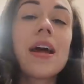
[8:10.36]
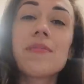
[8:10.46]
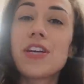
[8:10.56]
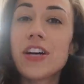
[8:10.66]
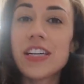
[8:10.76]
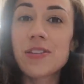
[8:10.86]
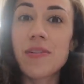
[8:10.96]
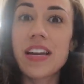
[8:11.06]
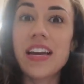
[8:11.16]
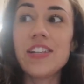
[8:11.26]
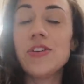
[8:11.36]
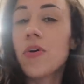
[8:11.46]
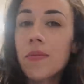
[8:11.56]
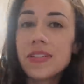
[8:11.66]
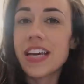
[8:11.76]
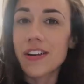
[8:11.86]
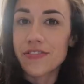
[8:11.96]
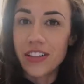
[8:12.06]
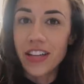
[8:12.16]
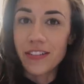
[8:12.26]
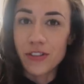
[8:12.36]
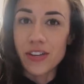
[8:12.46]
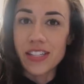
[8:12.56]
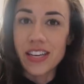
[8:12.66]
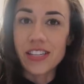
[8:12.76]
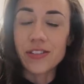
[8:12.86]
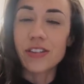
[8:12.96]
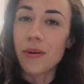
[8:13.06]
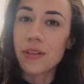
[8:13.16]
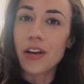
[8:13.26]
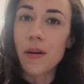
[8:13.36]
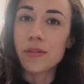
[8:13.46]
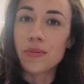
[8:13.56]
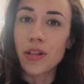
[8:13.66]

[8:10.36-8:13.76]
I'm curious what your potato filling of choice is, so tell me in the comments